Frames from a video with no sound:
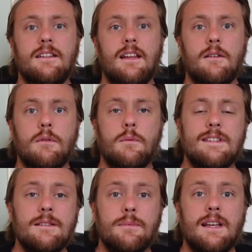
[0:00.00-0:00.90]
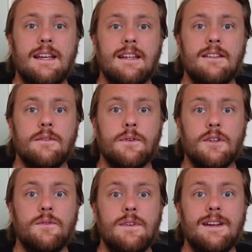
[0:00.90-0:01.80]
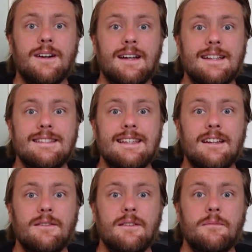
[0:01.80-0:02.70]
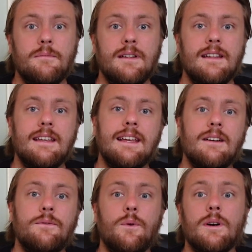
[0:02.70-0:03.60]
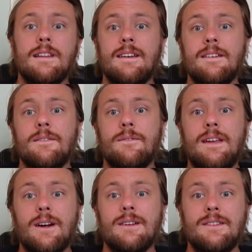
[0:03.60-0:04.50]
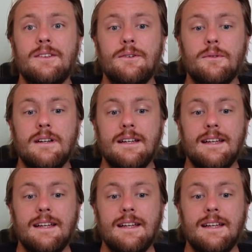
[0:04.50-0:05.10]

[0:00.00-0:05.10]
anyone wants to play it in the first VR headset and they can't afford the VR2.